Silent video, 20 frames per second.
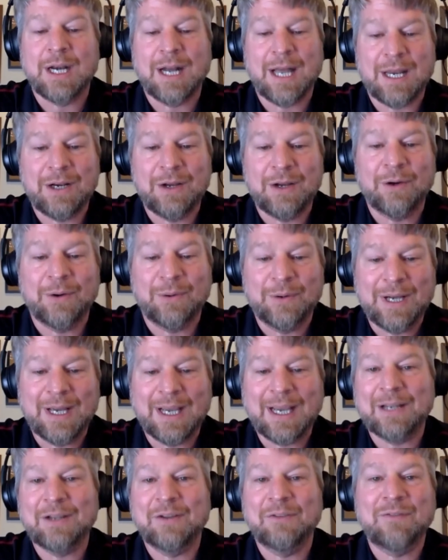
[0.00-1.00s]
and I know
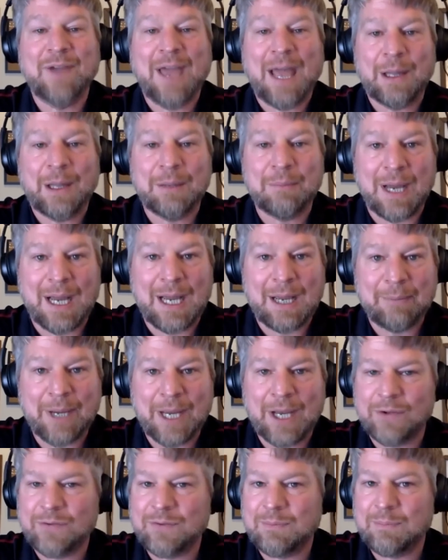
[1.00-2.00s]
I got a little valley behind my
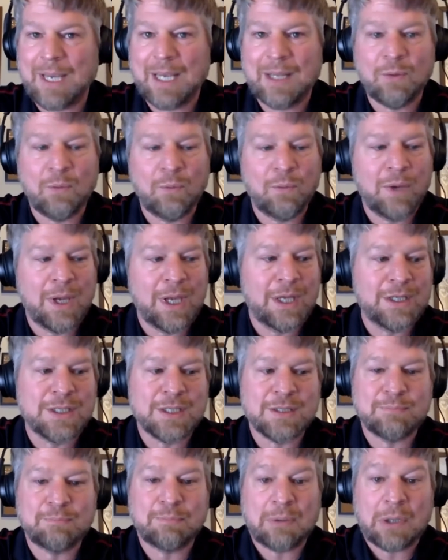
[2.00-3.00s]
house, and man, the wind
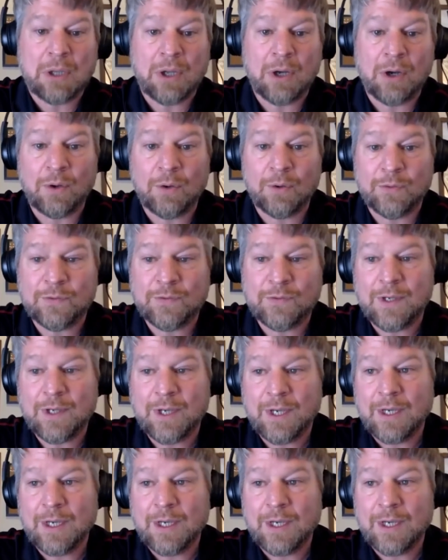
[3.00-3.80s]
just blows.